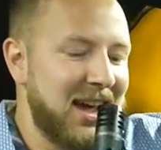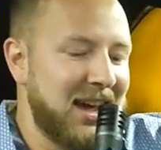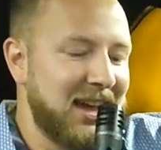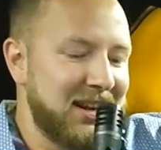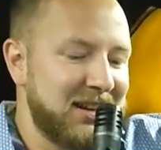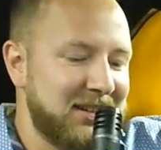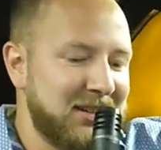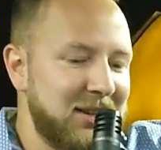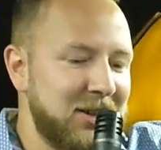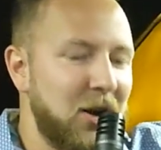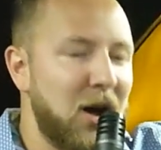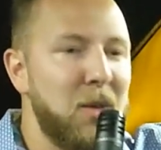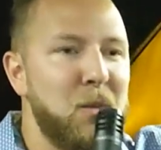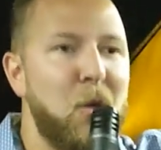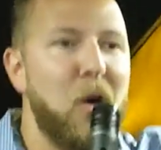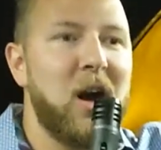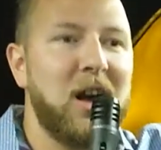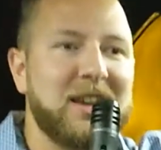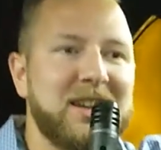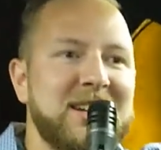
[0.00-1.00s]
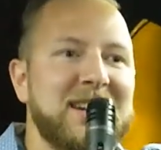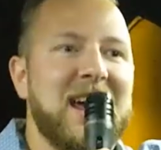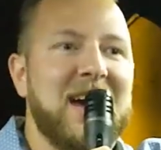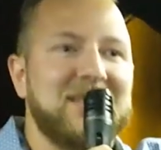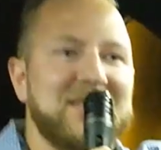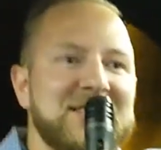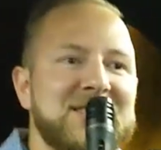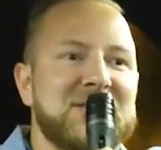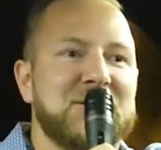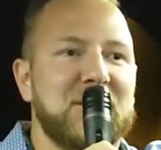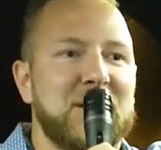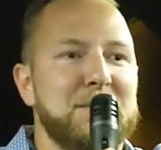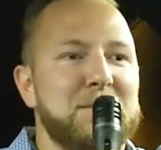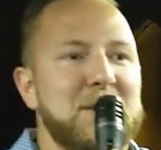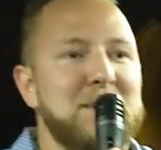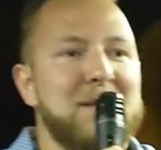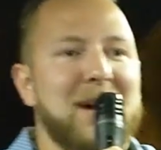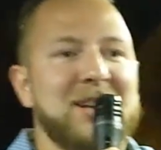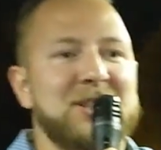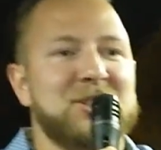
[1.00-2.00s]
And, you know, I'm walking down the
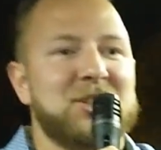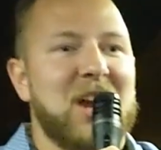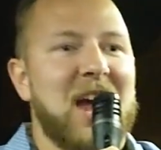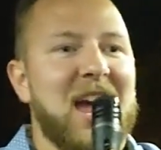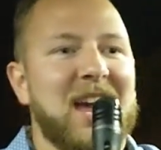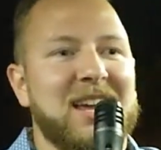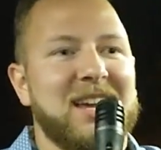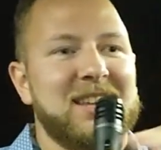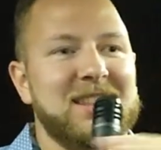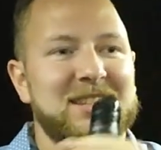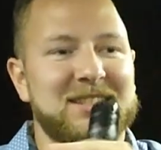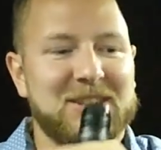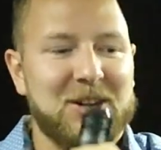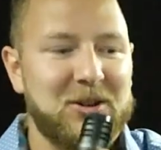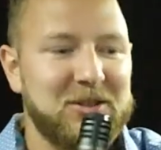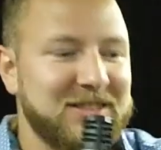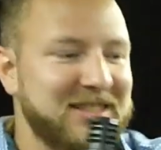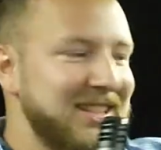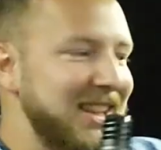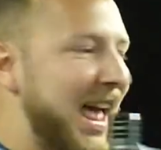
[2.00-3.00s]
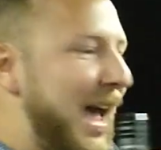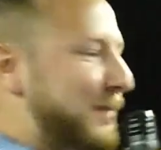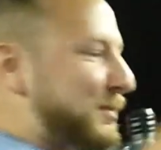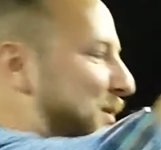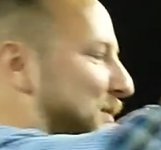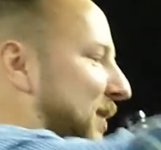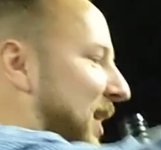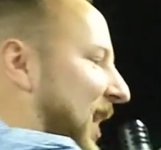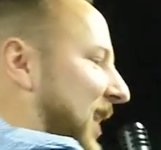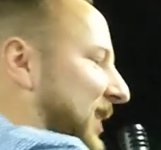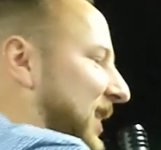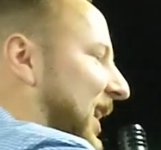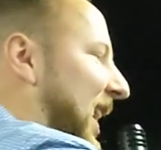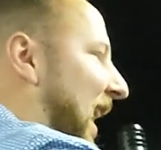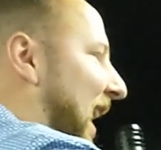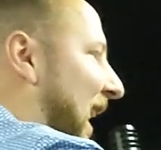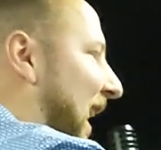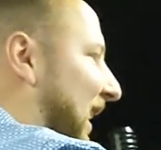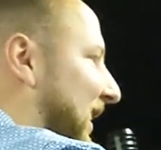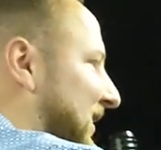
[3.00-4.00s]
strip in my jacket, and this girl slaps me on
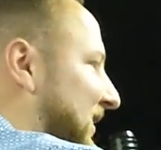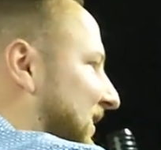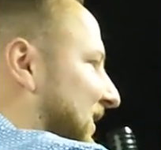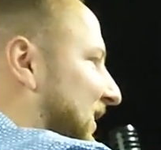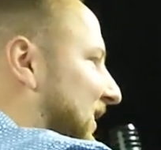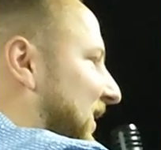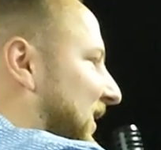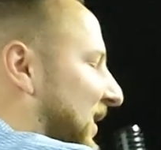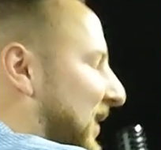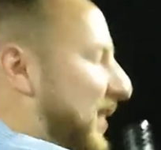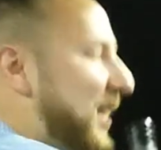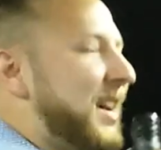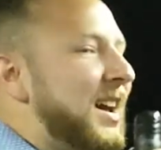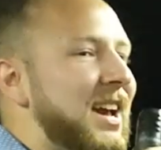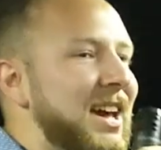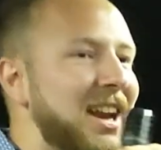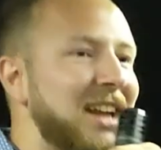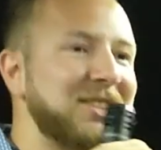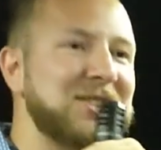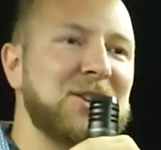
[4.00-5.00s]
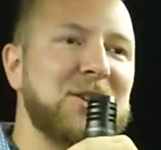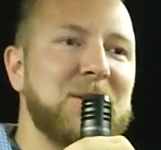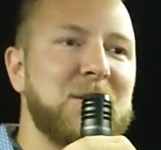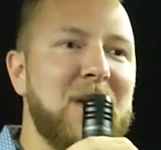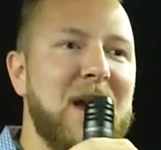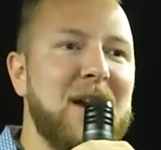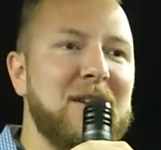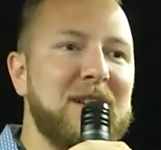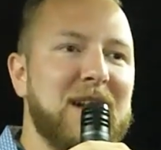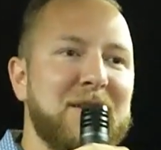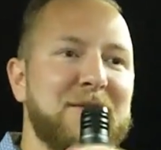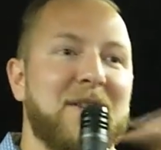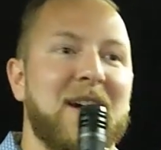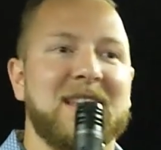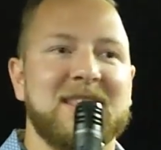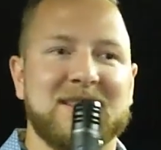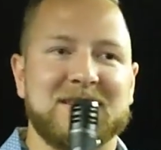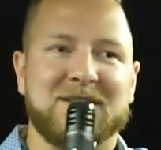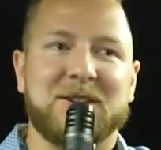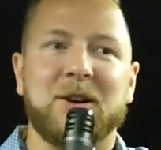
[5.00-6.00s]
the ass. And I turn around, and I
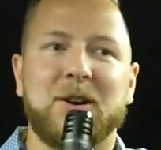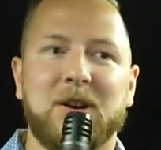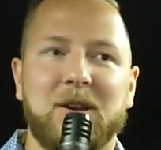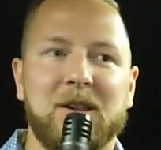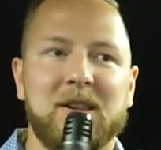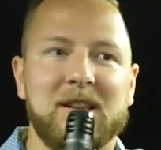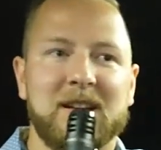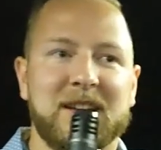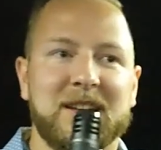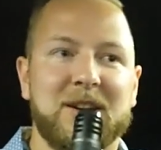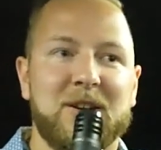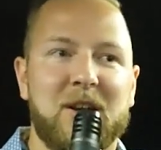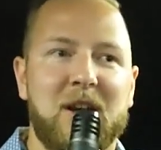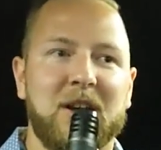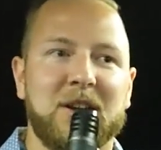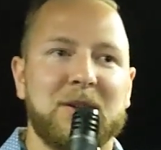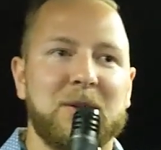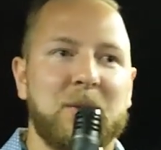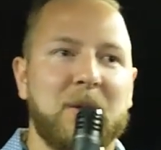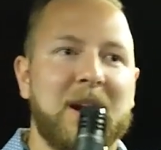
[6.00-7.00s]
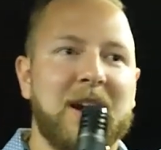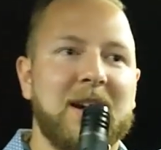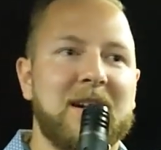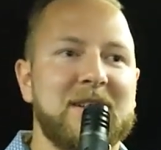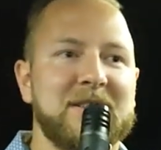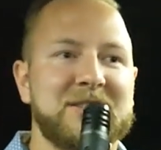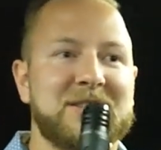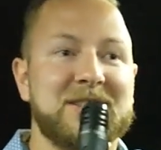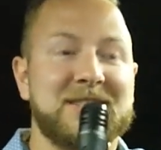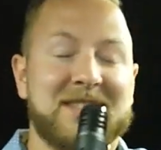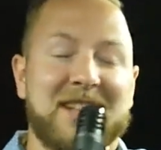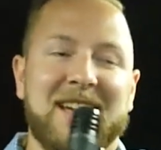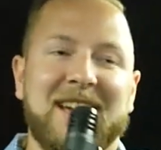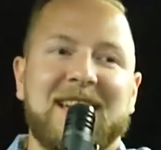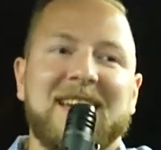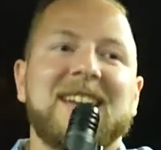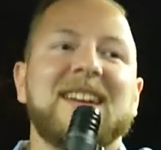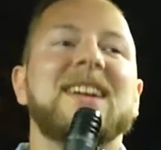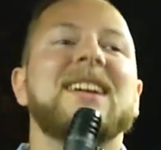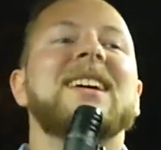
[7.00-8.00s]
find this girl in her underwear, and she's
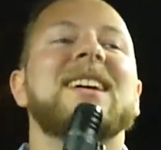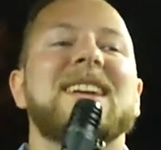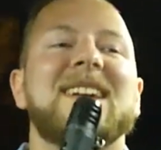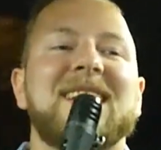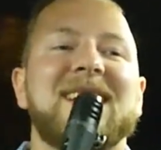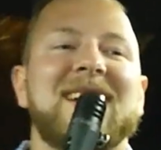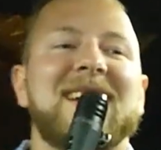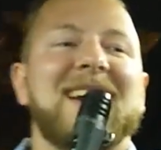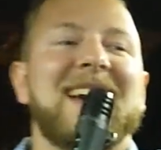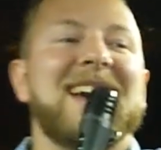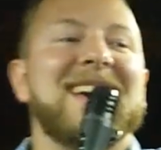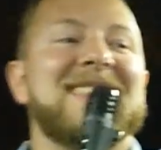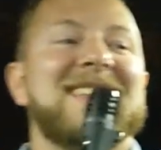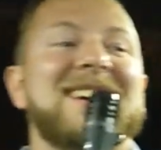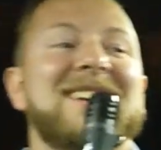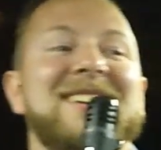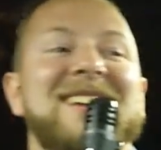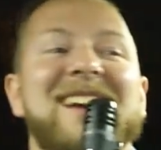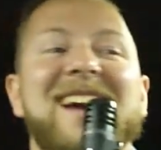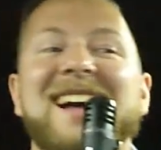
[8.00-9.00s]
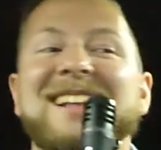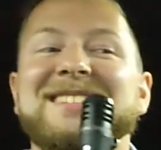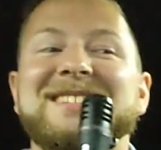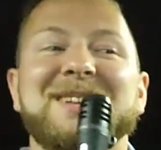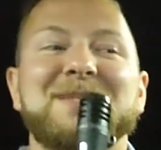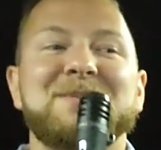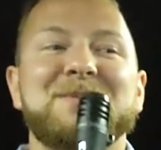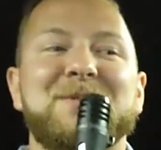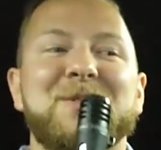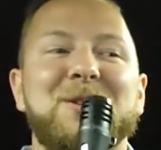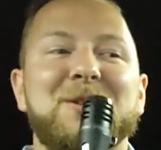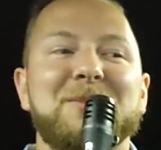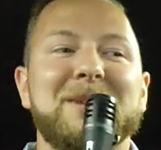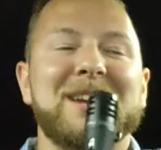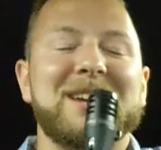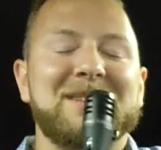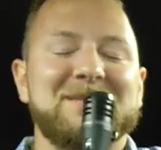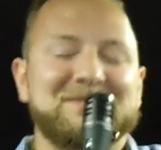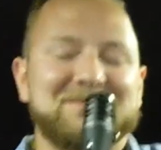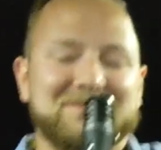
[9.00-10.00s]
like, hey there, you got something for
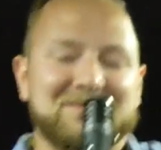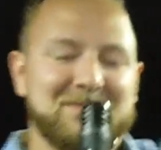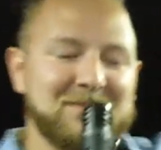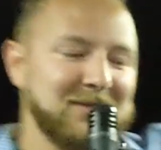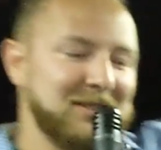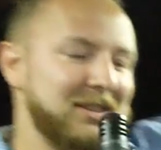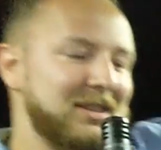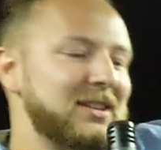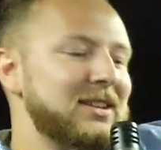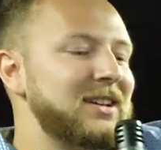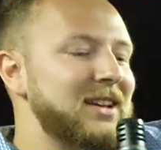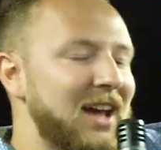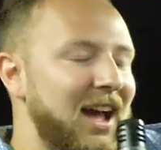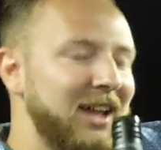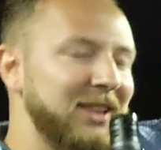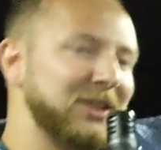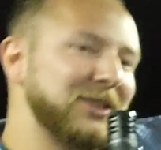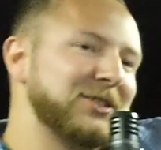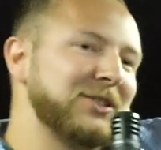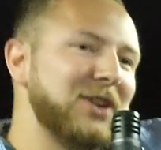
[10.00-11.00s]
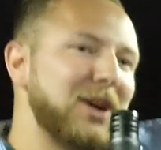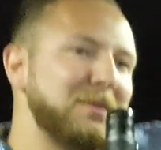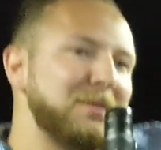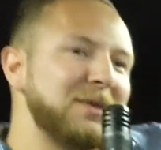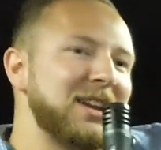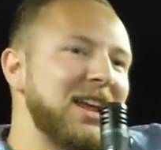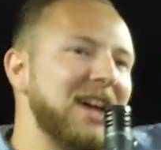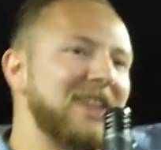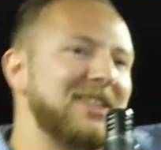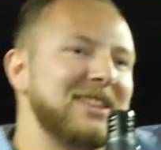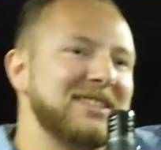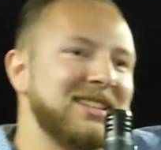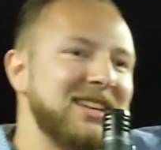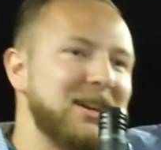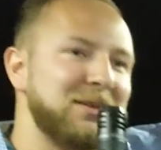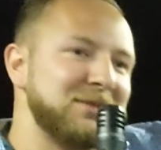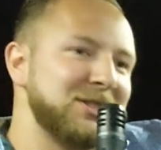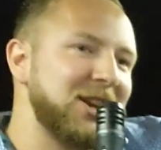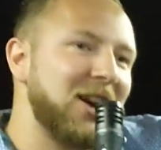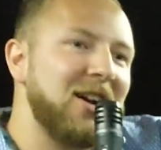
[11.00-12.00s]
me? I looked her up and down. I
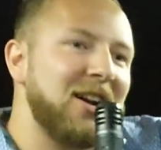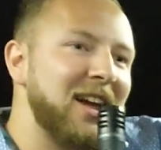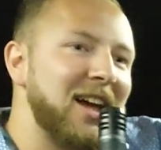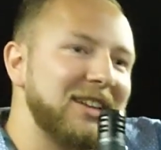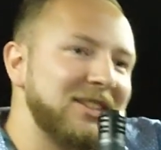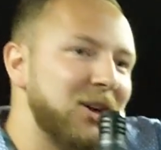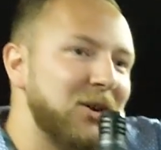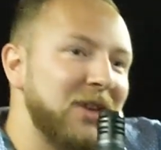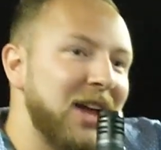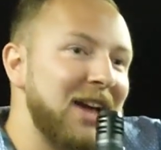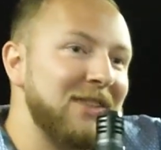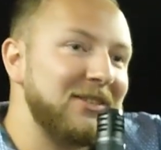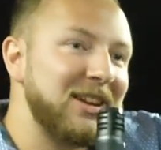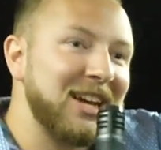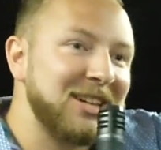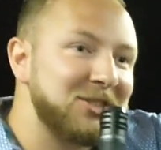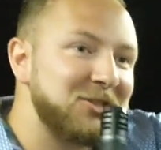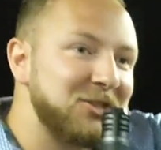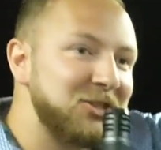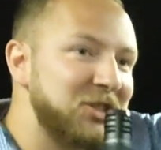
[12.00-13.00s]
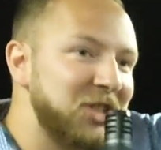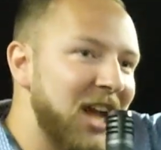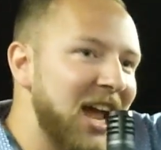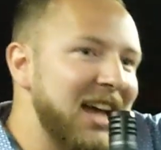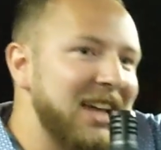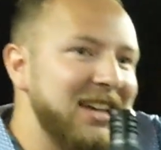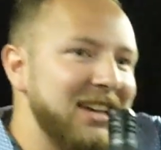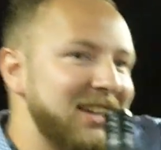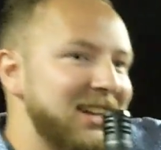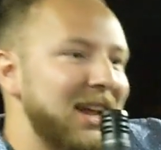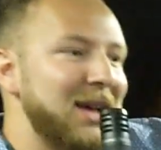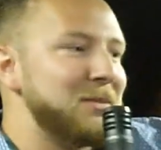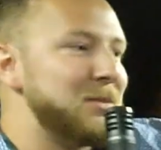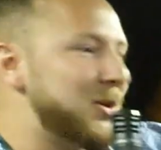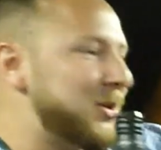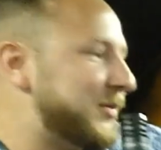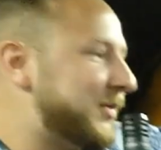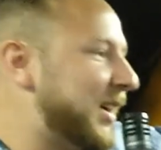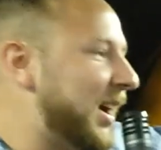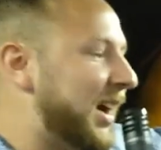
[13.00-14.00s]
said, I'm sorry, I don't have an extra jacket. And I
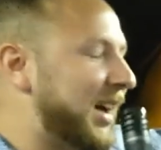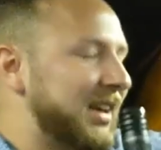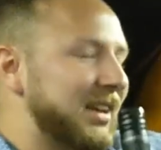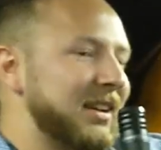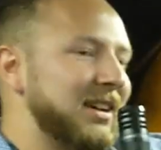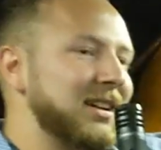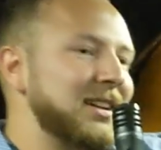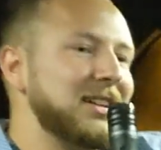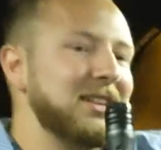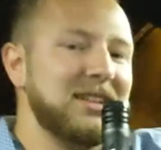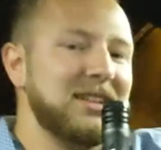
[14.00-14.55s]
moved on.